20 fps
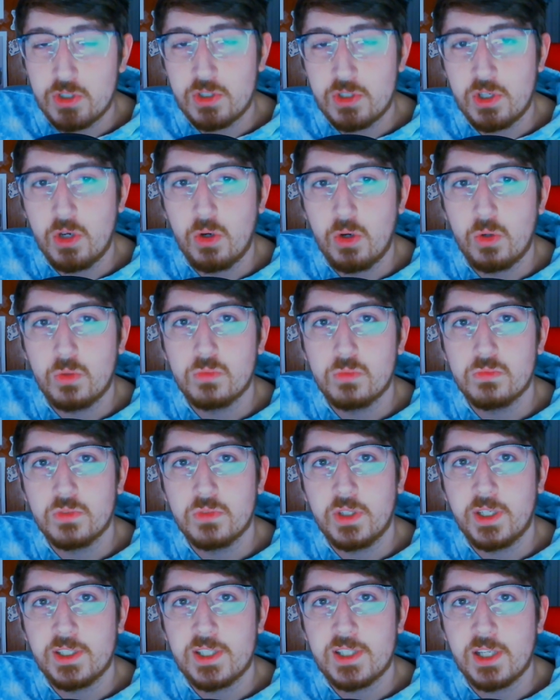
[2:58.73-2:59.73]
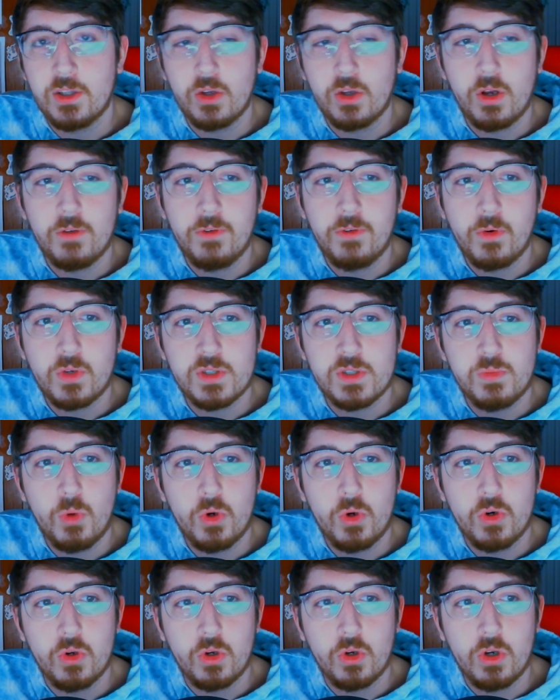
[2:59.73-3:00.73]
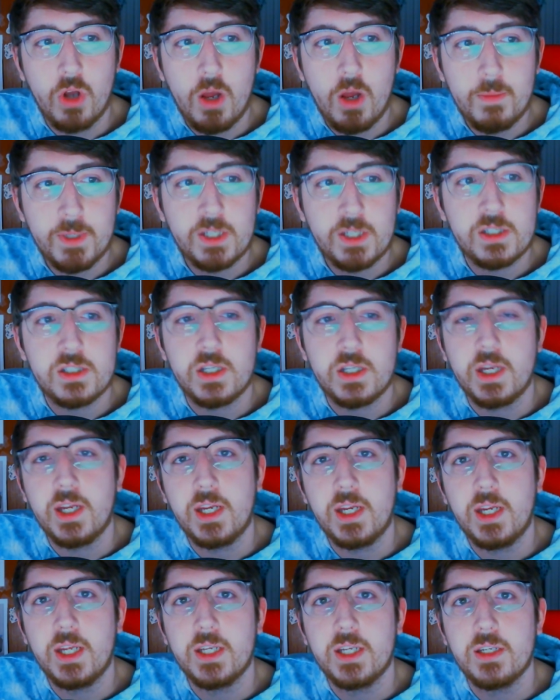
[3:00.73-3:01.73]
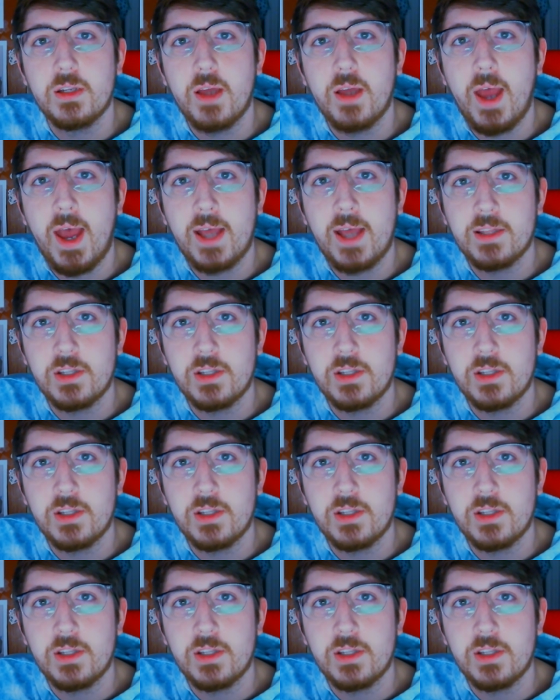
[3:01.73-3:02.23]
So they said they're going to focus more on ergonomics and add the